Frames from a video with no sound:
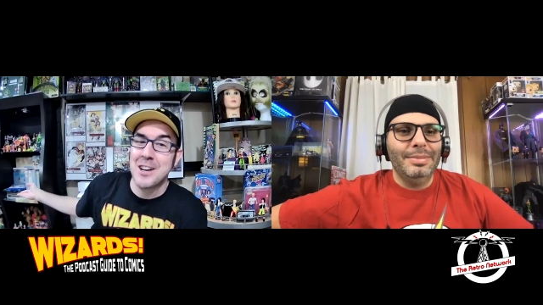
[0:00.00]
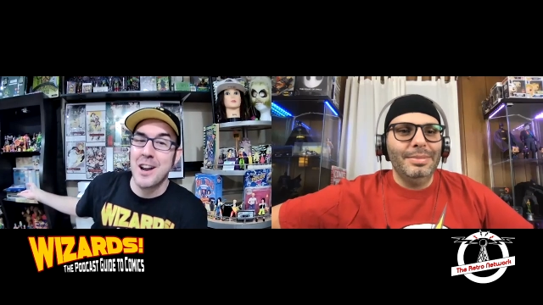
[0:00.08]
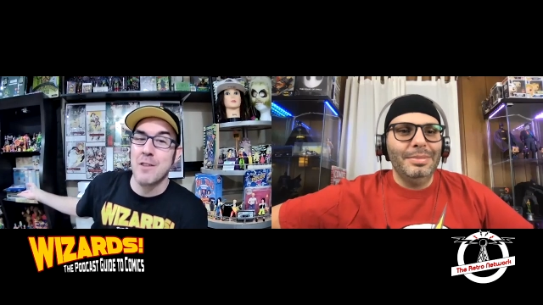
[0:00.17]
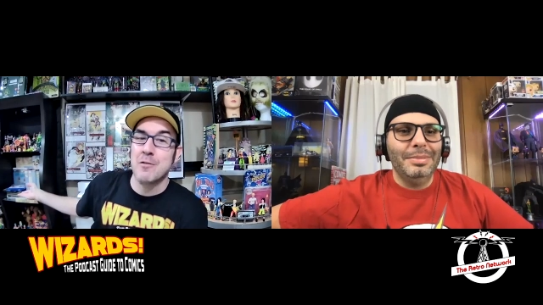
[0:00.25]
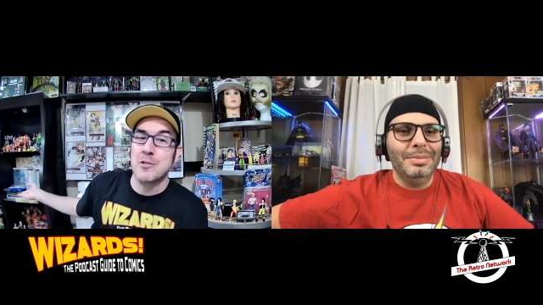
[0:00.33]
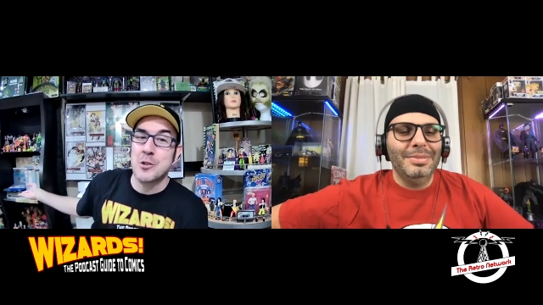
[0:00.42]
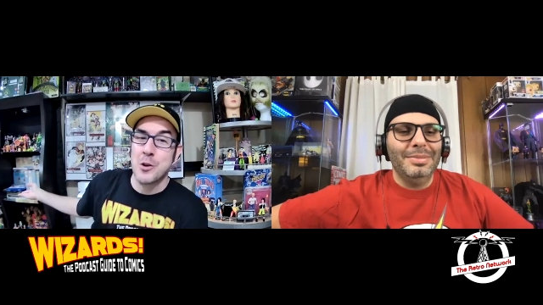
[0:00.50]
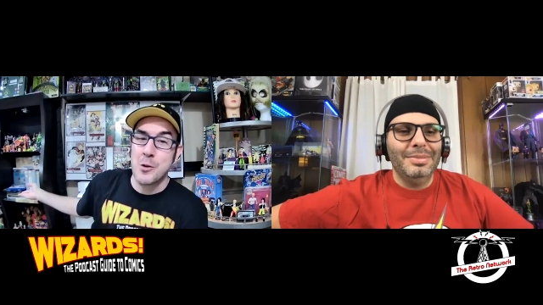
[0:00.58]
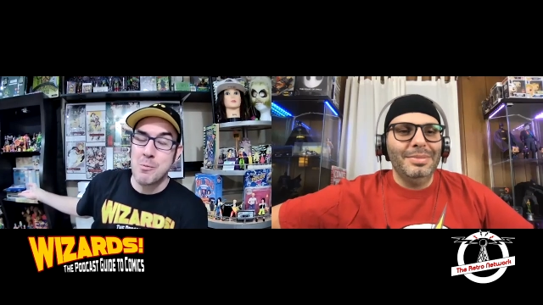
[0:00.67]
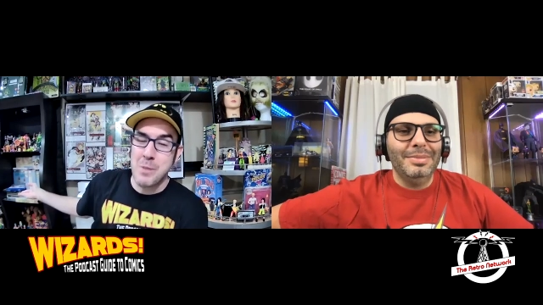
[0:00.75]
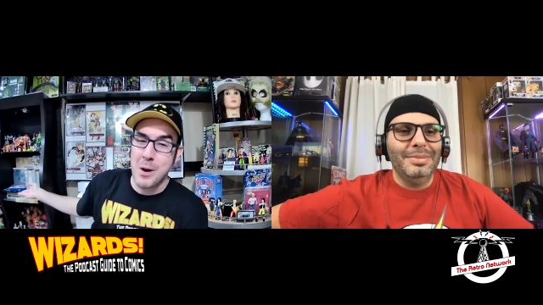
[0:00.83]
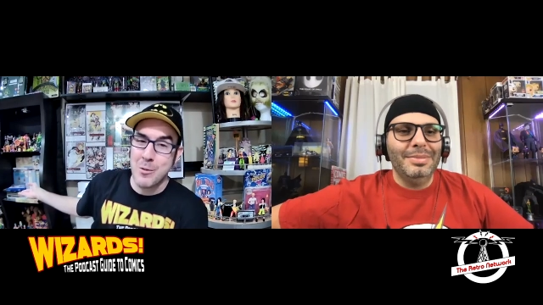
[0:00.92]
Speaker 1: of Troop
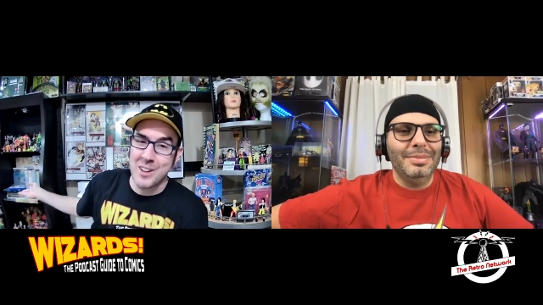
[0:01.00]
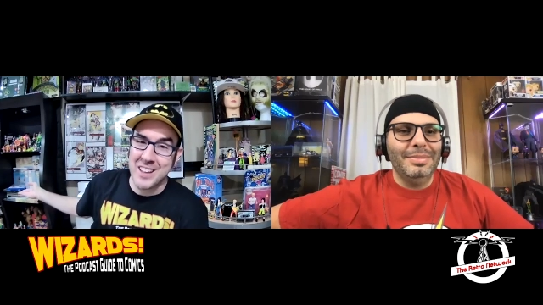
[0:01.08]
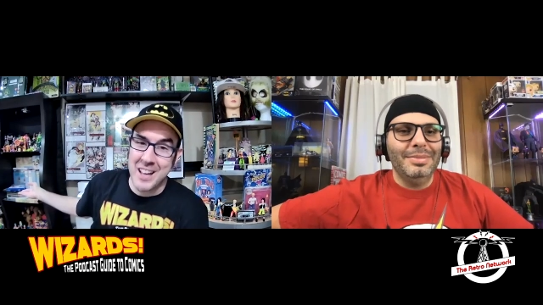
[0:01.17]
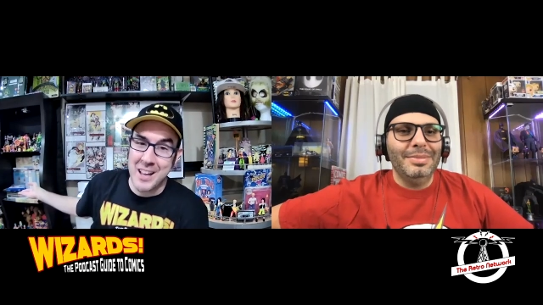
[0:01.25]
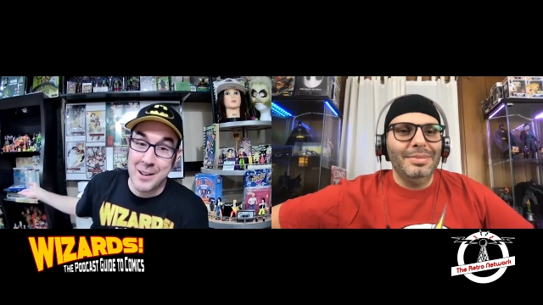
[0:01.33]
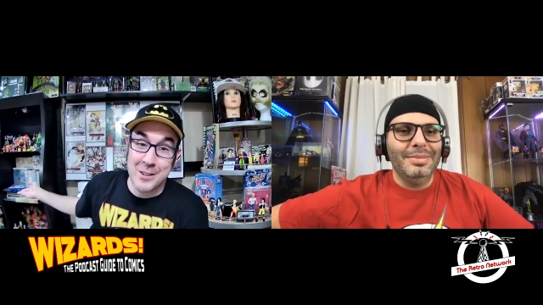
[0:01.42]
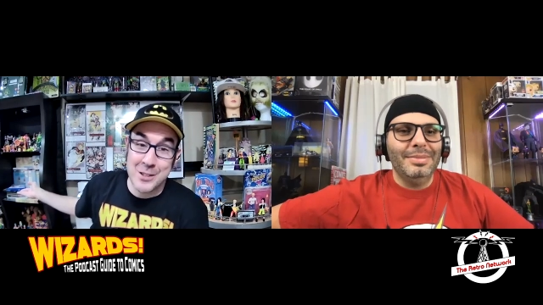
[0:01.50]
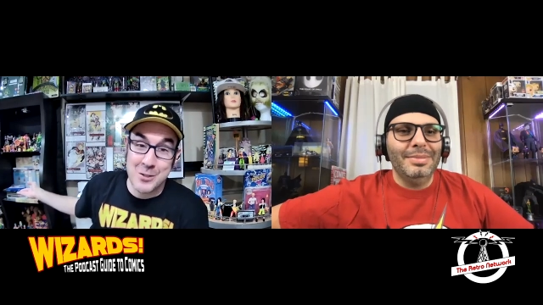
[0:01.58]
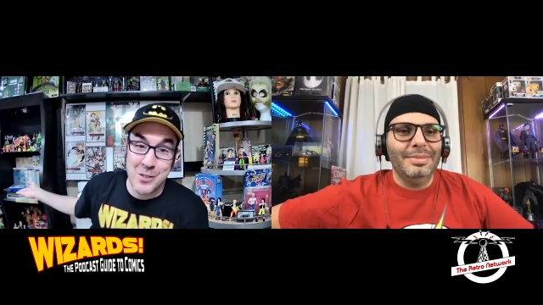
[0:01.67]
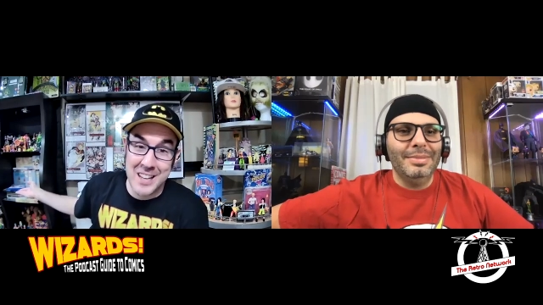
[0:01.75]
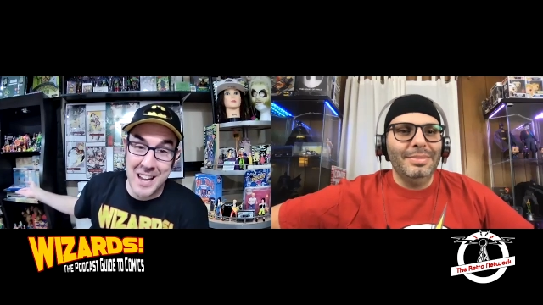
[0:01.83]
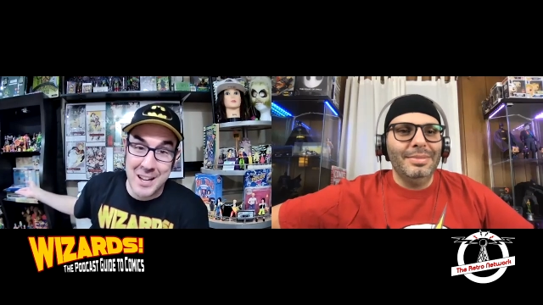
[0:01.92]
Beverly Hills
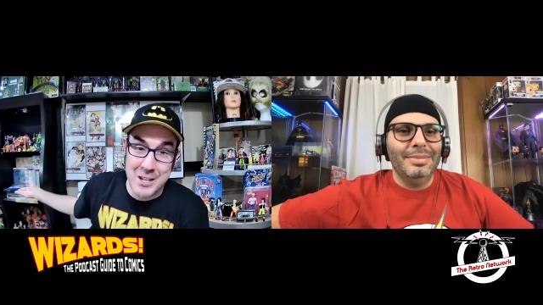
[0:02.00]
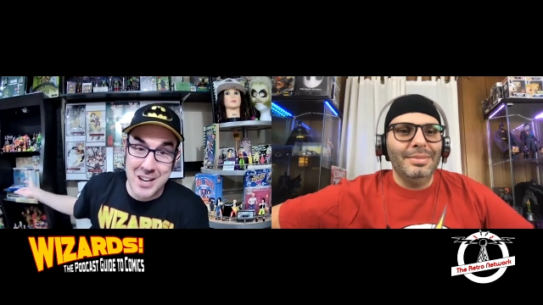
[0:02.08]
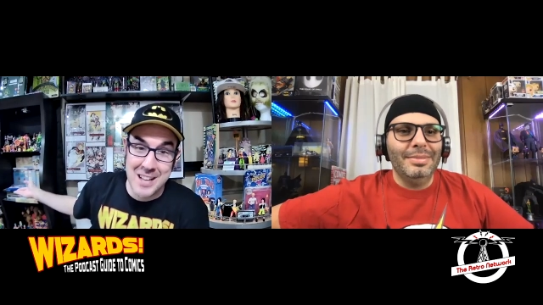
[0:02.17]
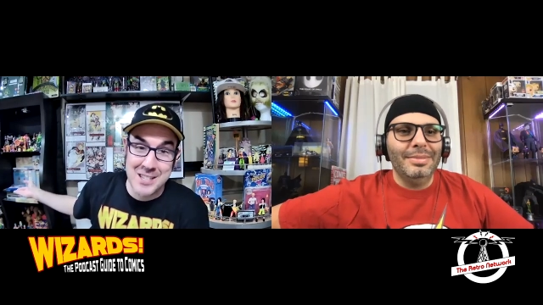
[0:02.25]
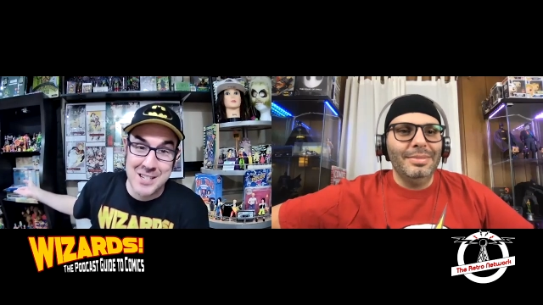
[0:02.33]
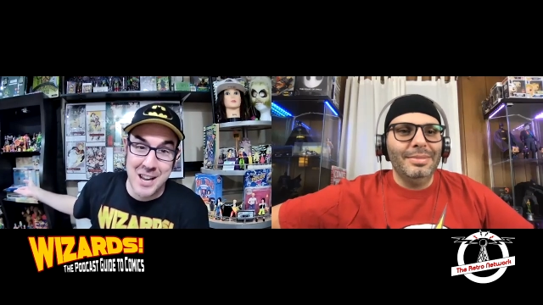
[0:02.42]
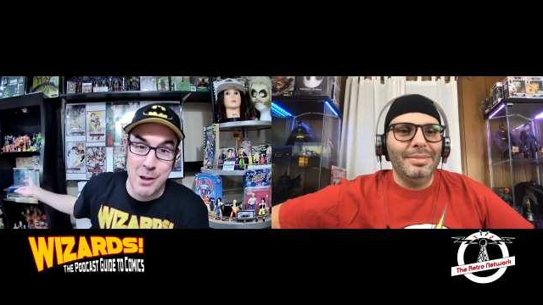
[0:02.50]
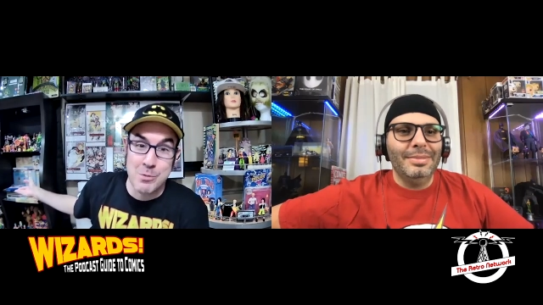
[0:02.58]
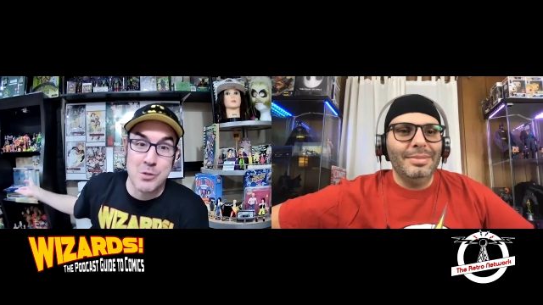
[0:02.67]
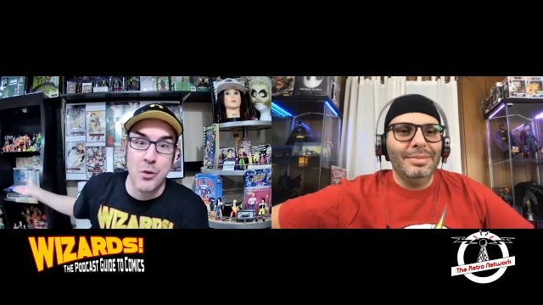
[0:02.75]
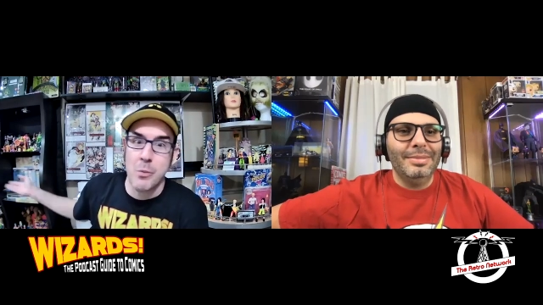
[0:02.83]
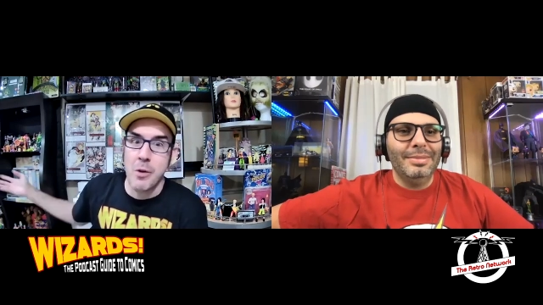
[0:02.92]
VHS tapes
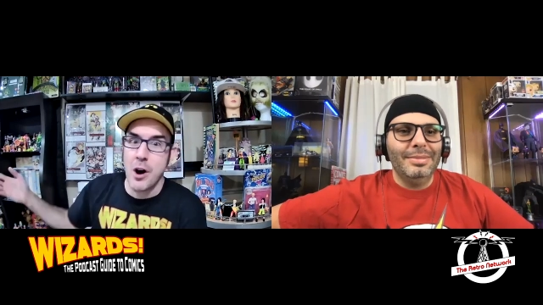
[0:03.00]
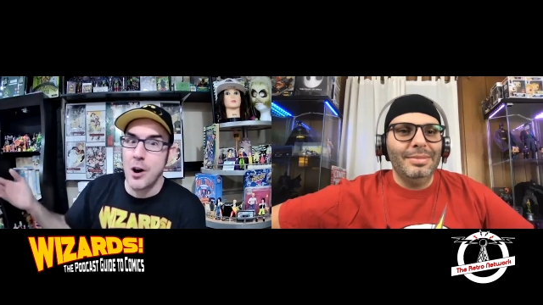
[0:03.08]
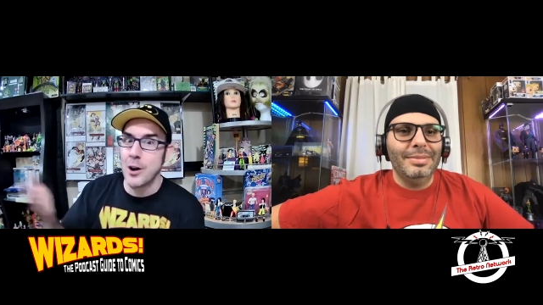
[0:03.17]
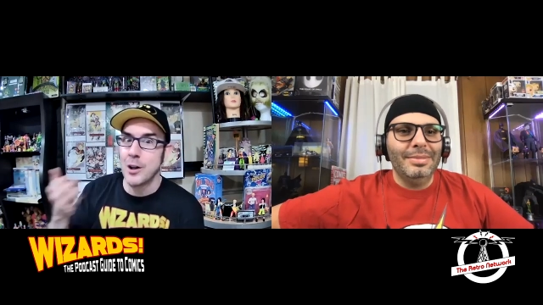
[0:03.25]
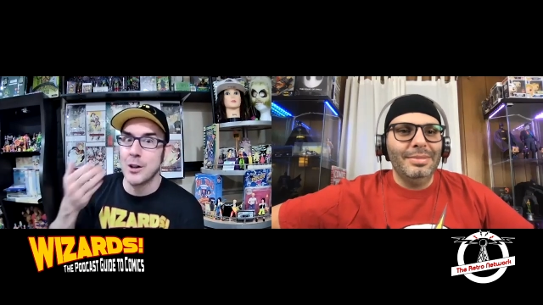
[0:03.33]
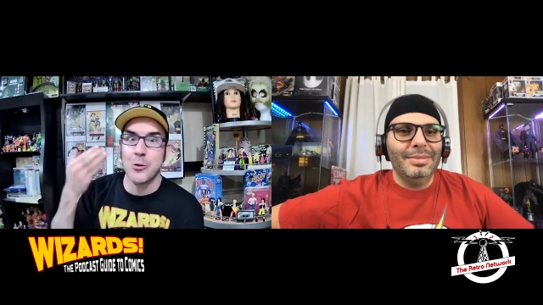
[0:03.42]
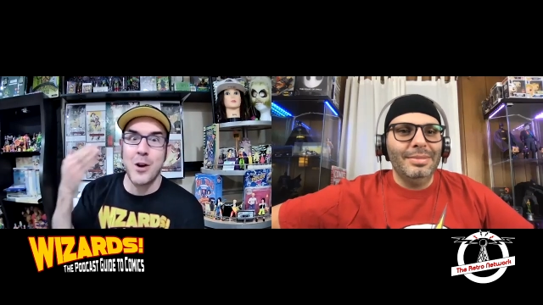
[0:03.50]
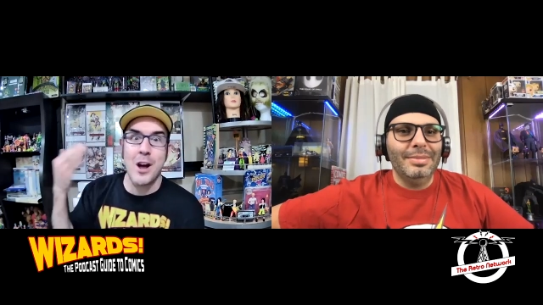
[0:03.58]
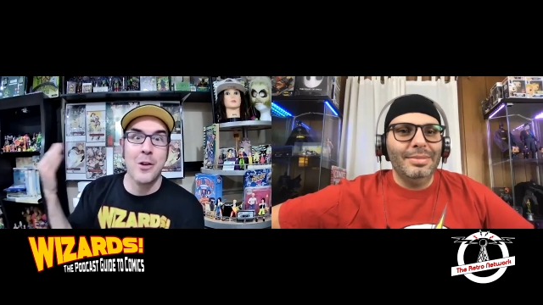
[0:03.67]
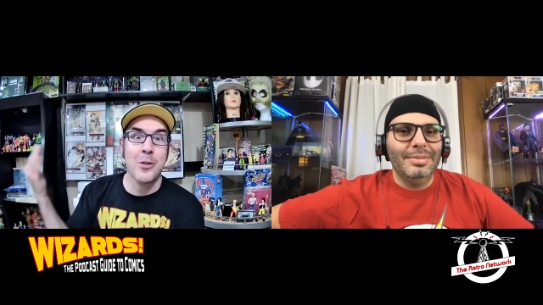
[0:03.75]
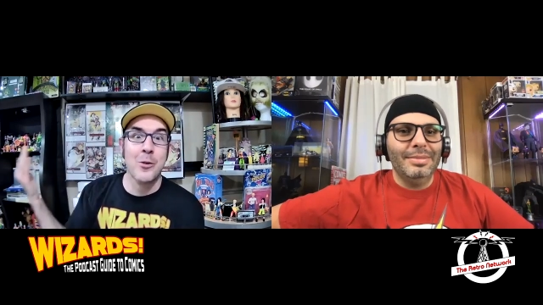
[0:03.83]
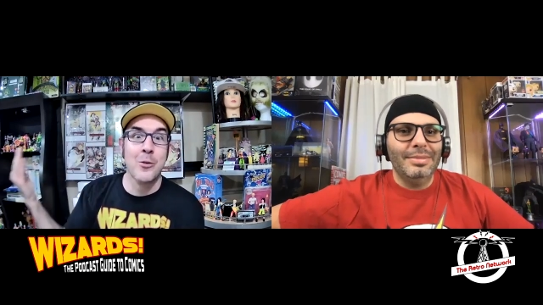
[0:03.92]
from all
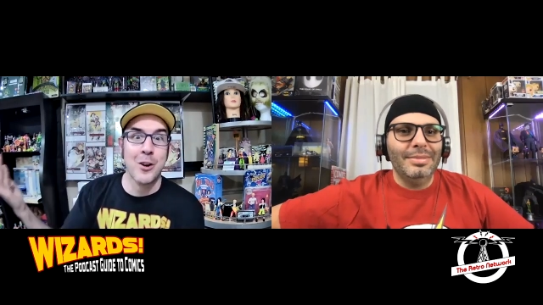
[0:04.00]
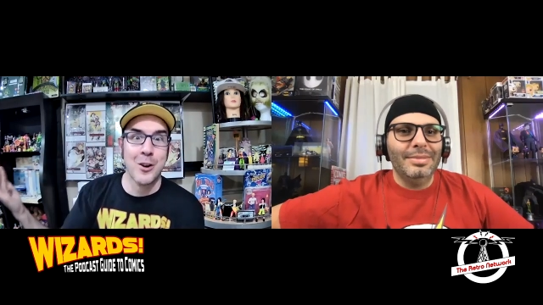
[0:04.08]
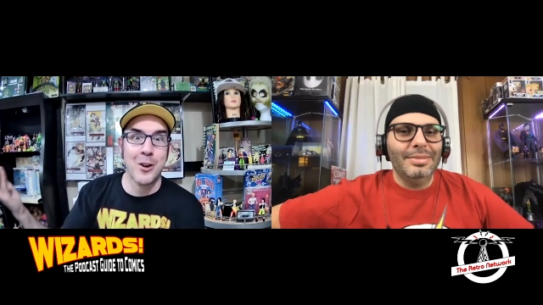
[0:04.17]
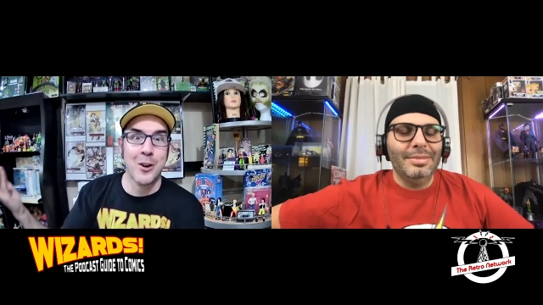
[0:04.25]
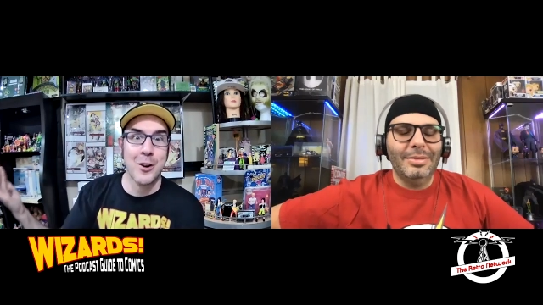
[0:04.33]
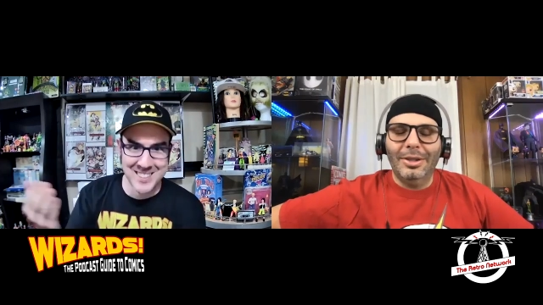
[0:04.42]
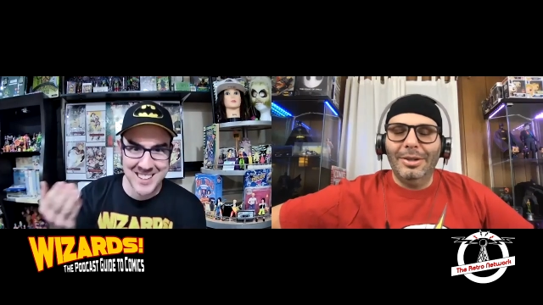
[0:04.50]
around the world.